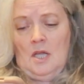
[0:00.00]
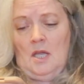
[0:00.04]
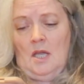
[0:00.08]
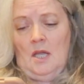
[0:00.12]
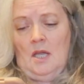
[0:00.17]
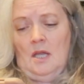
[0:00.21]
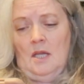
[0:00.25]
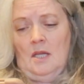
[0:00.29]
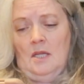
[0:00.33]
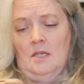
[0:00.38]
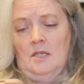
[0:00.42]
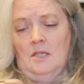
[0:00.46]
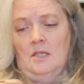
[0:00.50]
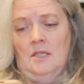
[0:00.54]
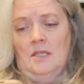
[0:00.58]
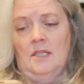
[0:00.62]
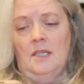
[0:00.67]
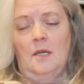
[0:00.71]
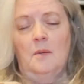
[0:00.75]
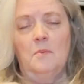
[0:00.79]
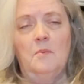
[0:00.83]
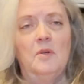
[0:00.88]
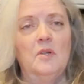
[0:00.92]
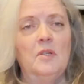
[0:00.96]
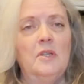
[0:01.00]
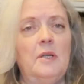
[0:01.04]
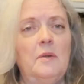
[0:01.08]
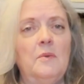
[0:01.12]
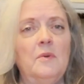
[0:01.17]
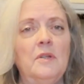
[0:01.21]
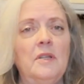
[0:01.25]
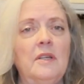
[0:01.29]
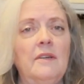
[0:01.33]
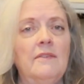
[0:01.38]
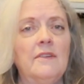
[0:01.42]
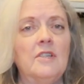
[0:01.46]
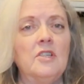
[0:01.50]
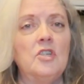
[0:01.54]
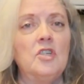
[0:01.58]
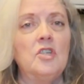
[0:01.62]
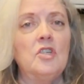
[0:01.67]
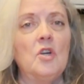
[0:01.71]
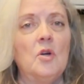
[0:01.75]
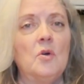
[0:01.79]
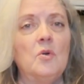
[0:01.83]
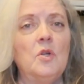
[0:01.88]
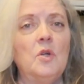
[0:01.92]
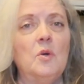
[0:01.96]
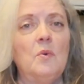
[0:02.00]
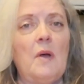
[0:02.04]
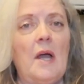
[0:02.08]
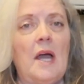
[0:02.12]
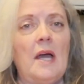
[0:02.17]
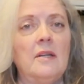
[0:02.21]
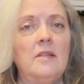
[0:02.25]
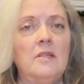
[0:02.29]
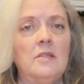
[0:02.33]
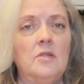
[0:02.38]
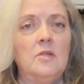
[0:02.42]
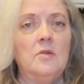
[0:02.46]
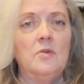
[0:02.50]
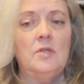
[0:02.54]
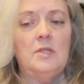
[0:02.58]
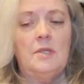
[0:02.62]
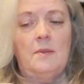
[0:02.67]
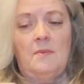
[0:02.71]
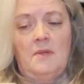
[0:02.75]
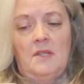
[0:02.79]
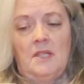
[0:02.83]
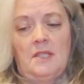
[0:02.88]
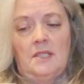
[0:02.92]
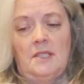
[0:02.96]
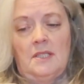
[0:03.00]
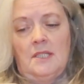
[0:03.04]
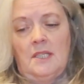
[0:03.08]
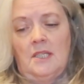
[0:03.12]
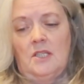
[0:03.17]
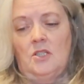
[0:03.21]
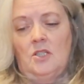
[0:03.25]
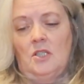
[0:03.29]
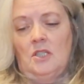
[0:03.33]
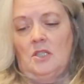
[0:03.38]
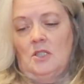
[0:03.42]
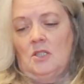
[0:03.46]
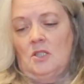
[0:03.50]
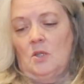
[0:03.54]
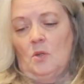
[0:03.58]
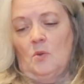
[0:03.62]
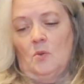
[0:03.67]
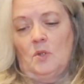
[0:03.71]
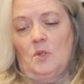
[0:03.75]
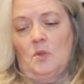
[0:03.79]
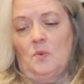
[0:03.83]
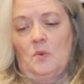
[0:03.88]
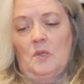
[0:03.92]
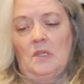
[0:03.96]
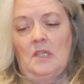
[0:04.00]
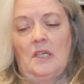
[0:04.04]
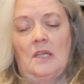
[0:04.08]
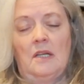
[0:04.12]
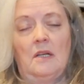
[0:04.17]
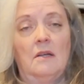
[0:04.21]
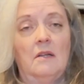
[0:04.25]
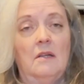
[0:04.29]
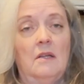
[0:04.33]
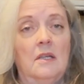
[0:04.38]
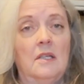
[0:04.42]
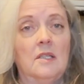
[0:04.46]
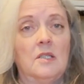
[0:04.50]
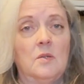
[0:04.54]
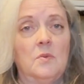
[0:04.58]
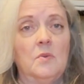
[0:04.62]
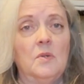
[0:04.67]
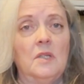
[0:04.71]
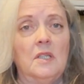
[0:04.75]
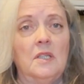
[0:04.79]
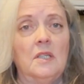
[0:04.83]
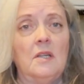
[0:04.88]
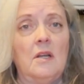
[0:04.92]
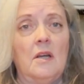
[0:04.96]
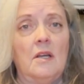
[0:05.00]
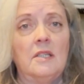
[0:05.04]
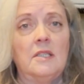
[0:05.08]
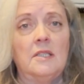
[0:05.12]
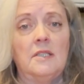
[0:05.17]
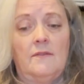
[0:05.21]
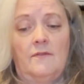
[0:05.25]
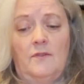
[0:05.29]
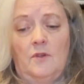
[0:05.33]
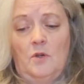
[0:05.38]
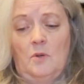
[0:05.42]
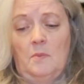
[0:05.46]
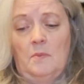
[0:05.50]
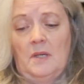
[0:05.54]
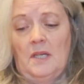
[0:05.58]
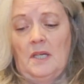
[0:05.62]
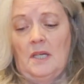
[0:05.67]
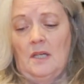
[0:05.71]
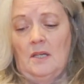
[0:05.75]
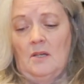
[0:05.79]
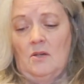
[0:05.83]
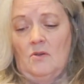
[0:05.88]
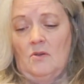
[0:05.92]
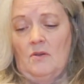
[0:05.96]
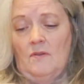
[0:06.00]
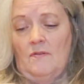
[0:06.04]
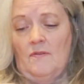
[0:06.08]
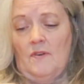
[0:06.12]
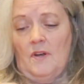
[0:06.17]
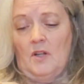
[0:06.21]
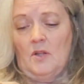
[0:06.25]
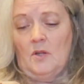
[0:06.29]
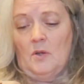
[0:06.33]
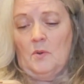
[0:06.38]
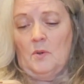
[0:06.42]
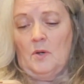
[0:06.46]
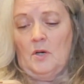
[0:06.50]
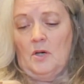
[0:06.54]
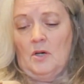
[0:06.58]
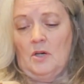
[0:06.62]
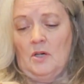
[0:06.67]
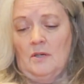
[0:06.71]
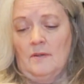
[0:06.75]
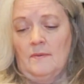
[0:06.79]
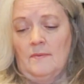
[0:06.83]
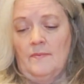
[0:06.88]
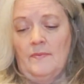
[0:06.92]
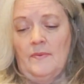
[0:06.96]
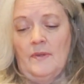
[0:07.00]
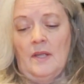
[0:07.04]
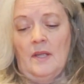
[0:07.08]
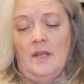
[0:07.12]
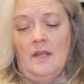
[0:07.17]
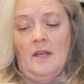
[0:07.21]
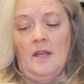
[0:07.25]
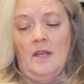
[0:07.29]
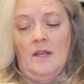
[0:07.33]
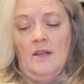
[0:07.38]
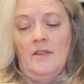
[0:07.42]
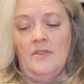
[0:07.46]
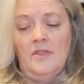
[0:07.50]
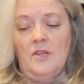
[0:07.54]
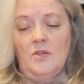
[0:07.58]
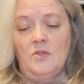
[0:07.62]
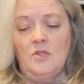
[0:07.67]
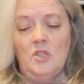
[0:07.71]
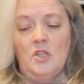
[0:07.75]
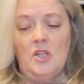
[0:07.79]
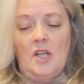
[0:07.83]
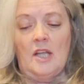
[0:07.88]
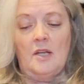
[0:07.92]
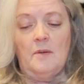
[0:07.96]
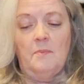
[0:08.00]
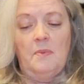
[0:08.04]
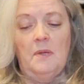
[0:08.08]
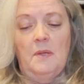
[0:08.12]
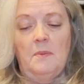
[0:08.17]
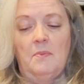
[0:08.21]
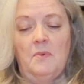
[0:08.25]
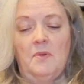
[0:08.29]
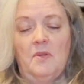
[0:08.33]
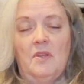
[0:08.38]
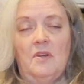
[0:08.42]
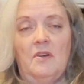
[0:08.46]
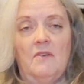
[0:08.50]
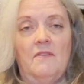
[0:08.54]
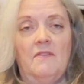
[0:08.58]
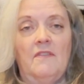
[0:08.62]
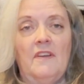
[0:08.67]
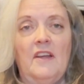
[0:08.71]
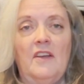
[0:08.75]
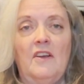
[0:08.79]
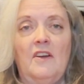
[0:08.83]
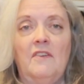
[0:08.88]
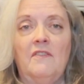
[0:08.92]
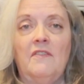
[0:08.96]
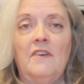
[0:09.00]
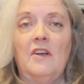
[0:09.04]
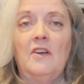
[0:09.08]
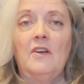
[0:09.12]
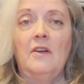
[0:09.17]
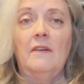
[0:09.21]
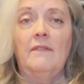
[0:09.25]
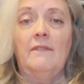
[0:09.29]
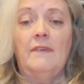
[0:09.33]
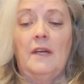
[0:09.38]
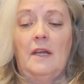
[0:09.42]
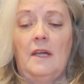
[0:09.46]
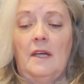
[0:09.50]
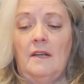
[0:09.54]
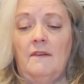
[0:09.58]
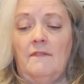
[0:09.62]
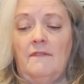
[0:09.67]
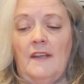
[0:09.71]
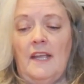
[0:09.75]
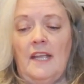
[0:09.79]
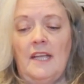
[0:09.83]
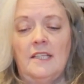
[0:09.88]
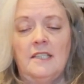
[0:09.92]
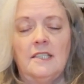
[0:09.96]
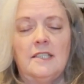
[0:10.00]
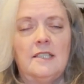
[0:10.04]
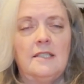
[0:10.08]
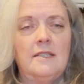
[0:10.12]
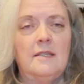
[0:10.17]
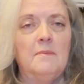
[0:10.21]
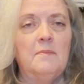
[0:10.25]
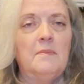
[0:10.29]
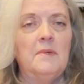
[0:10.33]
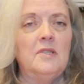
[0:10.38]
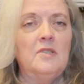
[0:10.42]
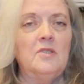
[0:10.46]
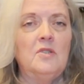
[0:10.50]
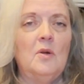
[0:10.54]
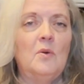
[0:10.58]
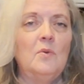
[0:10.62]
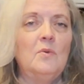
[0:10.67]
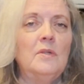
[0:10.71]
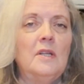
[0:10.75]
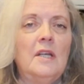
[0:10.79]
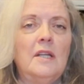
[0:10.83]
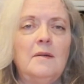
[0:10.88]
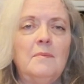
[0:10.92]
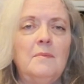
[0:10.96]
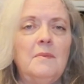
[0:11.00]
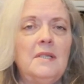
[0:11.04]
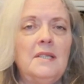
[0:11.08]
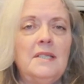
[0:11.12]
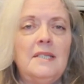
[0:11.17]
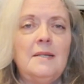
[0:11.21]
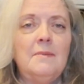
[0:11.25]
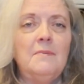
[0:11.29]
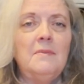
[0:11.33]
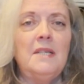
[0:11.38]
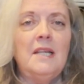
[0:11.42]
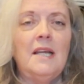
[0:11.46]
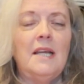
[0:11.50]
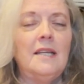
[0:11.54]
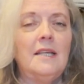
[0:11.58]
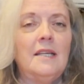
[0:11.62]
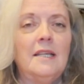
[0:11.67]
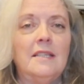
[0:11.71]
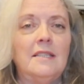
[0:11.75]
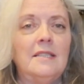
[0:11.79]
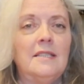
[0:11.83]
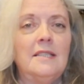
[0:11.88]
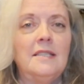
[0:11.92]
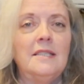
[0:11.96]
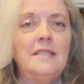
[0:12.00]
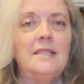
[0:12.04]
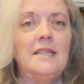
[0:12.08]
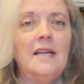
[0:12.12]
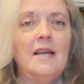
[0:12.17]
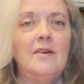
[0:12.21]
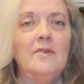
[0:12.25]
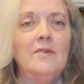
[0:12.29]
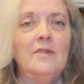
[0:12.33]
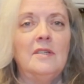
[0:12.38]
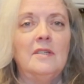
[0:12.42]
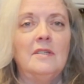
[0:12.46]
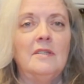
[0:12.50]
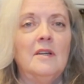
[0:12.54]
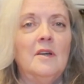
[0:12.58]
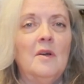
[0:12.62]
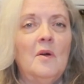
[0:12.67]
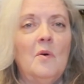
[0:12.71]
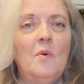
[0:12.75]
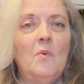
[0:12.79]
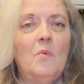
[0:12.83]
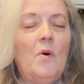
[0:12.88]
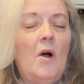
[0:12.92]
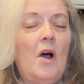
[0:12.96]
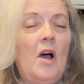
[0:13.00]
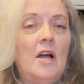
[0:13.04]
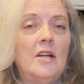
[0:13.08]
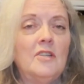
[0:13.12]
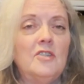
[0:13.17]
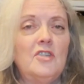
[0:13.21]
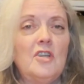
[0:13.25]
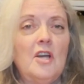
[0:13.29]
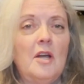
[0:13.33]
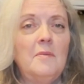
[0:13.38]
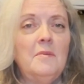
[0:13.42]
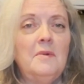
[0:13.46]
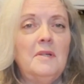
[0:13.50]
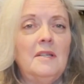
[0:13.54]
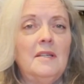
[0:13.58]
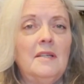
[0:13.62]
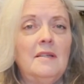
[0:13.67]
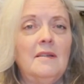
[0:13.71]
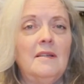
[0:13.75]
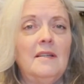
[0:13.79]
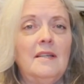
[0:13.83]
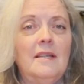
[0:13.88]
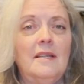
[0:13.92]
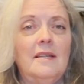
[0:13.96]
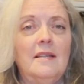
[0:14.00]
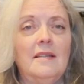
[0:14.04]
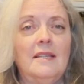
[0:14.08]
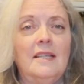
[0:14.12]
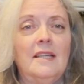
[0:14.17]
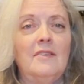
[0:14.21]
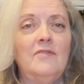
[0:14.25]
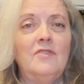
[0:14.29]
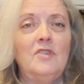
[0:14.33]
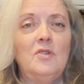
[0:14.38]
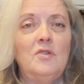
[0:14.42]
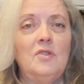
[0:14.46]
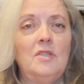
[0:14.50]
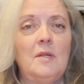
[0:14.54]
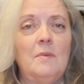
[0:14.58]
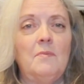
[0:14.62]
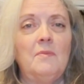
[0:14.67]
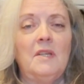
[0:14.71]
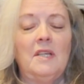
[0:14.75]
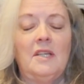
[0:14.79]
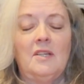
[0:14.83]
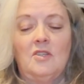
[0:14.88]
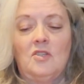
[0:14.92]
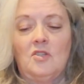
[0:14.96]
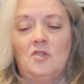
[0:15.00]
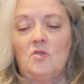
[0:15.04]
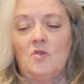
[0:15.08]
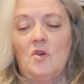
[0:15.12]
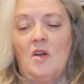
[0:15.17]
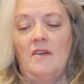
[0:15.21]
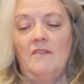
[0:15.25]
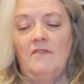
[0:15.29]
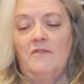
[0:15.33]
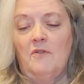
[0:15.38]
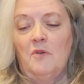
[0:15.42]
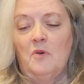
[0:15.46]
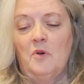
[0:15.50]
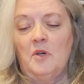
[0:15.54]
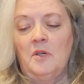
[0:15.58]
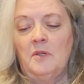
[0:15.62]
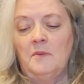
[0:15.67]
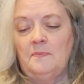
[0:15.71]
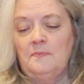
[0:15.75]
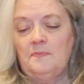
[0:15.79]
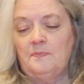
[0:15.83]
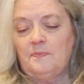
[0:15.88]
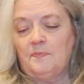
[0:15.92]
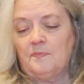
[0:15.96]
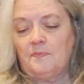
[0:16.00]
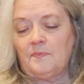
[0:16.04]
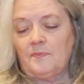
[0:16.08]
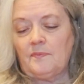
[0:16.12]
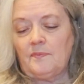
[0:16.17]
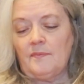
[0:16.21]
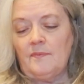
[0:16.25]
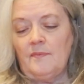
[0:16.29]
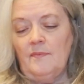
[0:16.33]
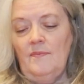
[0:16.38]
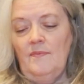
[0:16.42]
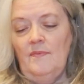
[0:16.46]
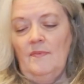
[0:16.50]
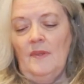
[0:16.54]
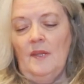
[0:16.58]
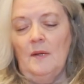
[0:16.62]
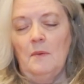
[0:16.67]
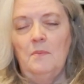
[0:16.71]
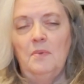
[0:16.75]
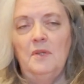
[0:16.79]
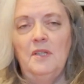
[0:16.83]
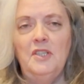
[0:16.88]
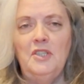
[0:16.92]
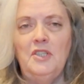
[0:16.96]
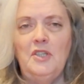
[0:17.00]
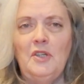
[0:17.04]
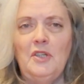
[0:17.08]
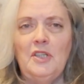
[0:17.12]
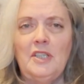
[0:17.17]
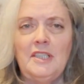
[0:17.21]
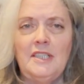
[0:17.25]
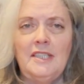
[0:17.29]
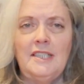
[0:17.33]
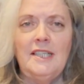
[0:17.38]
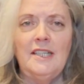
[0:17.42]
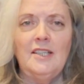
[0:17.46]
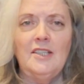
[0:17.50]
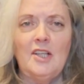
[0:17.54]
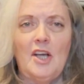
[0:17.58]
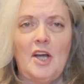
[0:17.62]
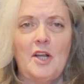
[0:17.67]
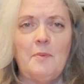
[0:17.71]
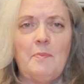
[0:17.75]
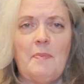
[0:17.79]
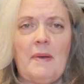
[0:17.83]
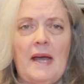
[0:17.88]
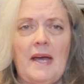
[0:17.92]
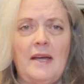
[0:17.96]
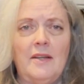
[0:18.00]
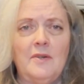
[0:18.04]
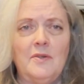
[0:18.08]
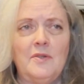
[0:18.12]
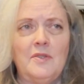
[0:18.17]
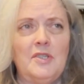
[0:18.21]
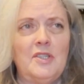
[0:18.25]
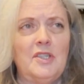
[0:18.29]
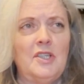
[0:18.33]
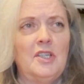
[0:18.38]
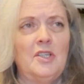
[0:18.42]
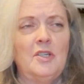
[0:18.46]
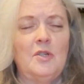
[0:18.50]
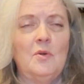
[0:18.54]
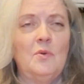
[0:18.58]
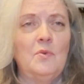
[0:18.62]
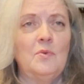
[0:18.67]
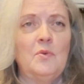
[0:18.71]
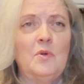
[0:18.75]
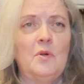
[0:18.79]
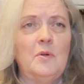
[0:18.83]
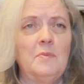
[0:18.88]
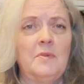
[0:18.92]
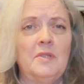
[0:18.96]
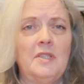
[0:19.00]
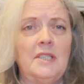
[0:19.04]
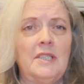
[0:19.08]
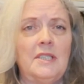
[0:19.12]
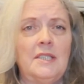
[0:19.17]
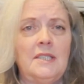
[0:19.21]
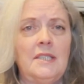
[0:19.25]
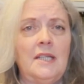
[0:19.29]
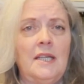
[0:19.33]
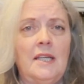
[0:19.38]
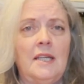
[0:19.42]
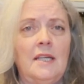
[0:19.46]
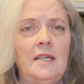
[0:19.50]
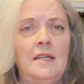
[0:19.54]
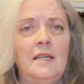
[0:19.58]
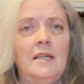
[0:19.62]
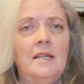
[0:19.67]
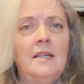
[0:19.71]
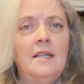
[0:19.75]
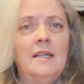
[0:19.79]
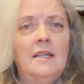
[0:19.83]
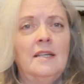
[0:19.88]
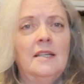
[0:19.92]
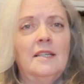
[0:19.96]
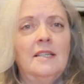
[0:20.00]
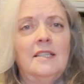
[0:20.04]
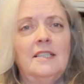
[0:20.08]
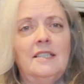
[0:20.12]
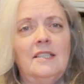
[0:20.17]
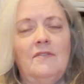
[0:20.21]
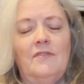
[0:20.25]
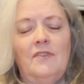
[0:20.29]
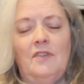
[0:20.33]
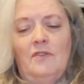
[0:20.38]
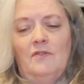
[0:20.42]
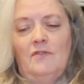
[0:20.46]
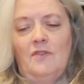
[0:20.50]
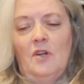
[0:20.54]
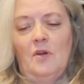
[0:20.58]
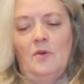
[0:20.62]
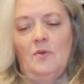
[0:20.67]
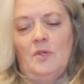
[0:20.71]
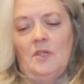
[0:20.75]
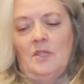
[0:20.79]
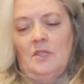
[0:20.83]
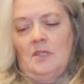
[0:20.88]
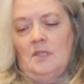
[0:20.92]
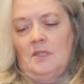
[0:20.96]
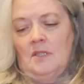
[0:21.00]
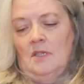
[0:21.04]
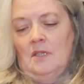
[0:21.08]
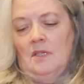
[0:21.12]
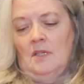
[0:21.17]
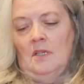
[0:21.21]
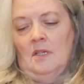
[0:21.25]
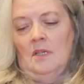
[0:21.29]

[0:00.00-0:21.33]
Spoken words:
And Kimberly will even show you how to do some of the stitching. So it's really nice if you're a beginner to follow her. There's a lot of people that are very, very advanced, but don't let them intimidate you. Sit down and watch. I mean, it gives you something to strive for. Plus, you can see a lot of patterns that you don't normally see. Because if you've noticed,